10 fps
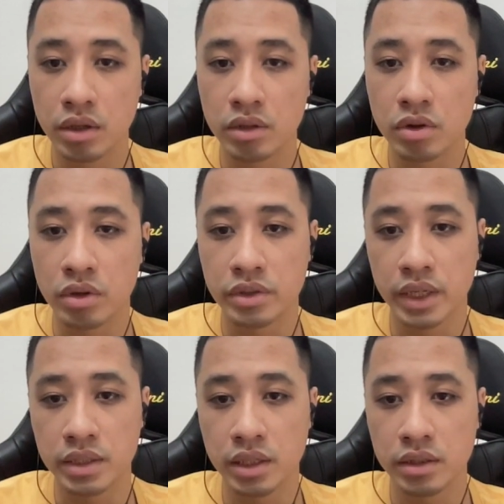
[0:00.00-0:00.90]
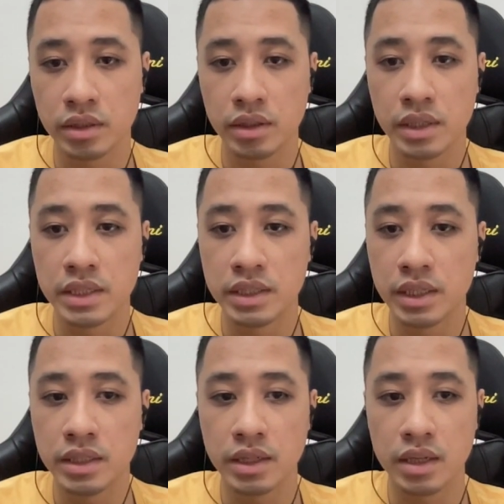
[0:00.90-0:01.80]
contracted
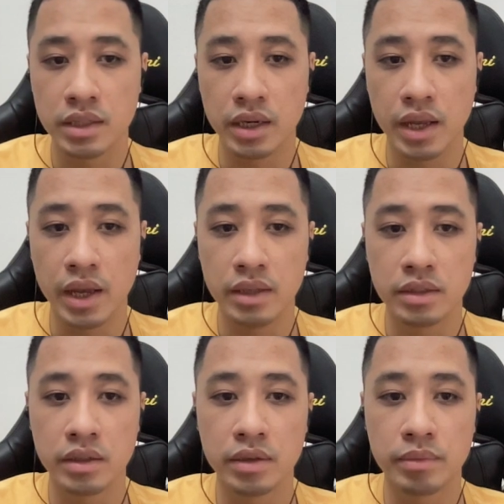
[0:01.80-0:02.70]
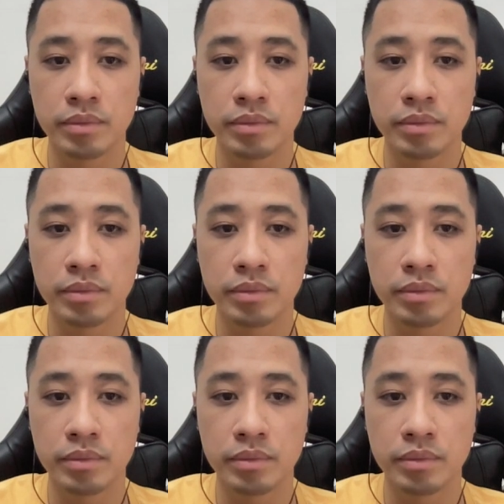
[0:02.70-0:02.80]
disease such as the